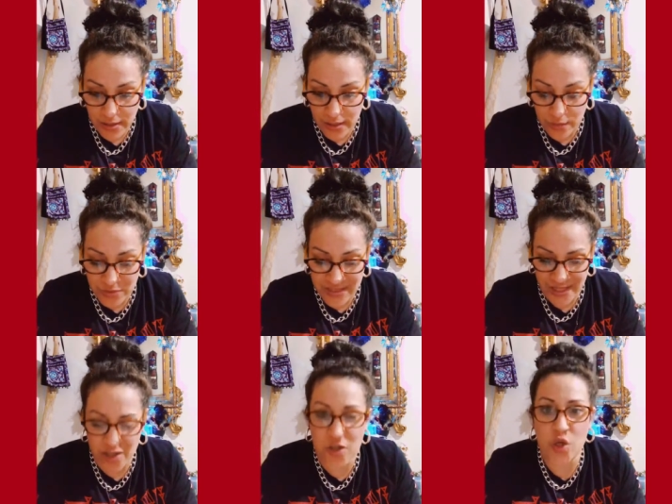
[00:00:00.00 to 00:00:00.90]
It was like
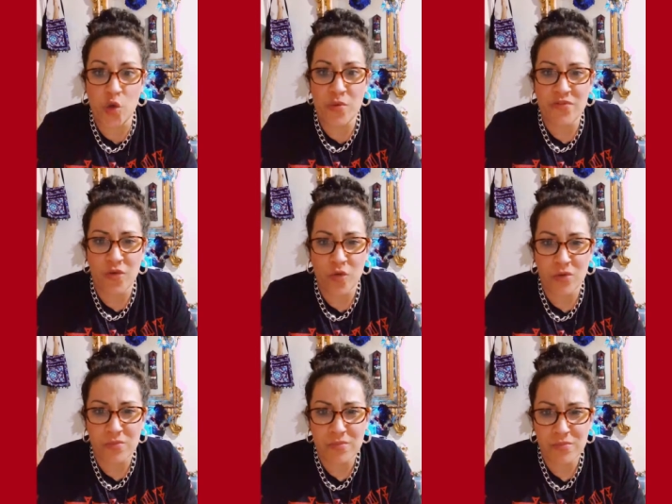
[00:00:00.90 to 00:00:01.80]
a human
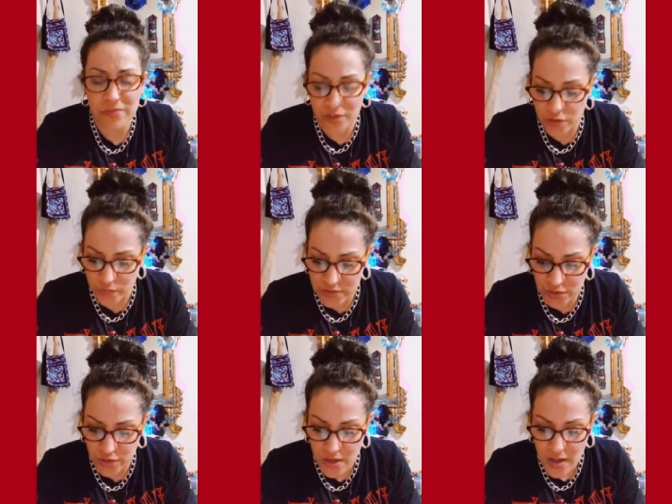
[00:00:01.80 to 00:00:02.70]
form, you know, it was a,
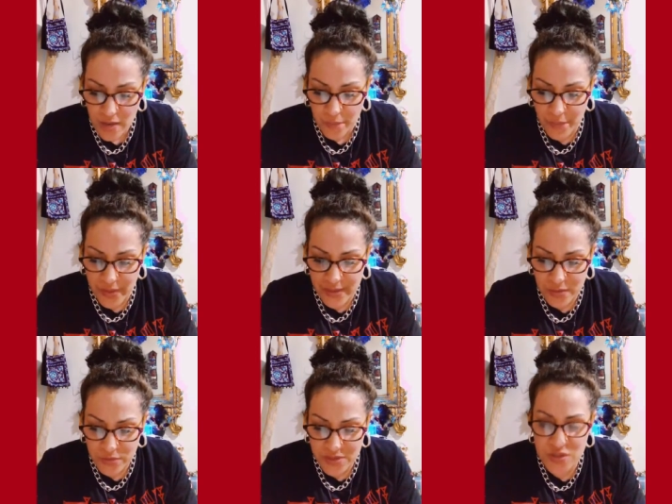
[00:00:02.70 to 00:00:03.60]
but it
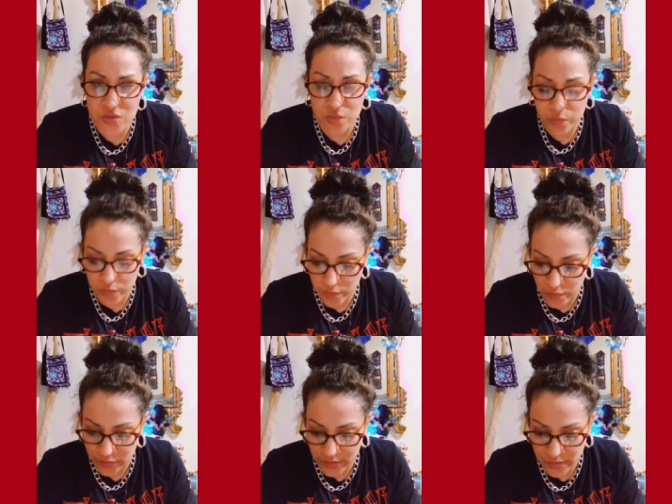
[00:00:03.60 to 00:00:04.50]
was,
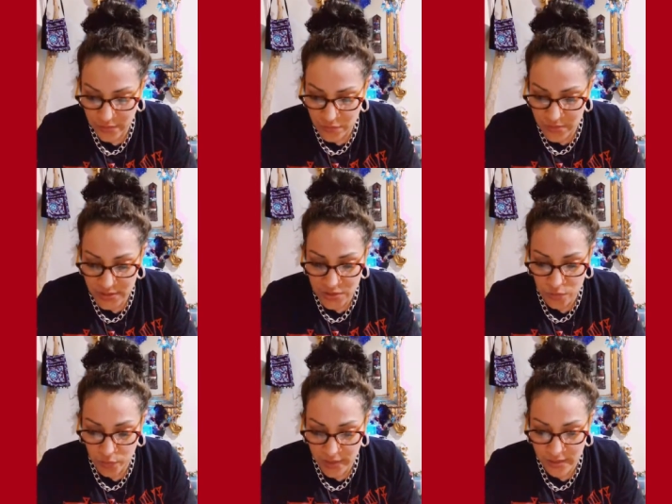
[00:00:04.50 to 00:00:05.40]
hold on, it was
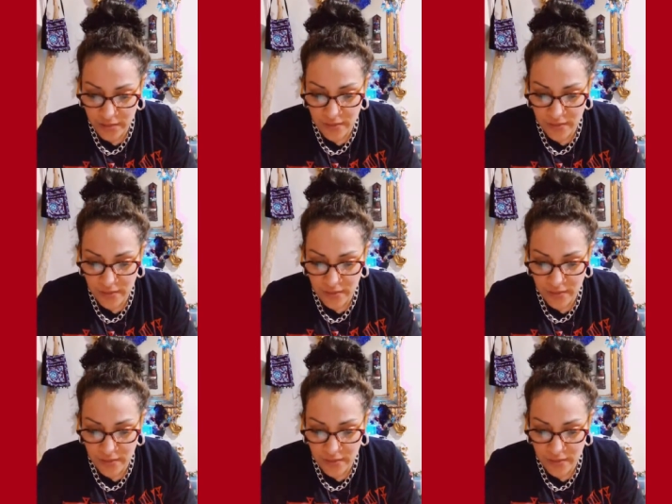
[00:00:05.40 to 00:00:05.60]
sweet.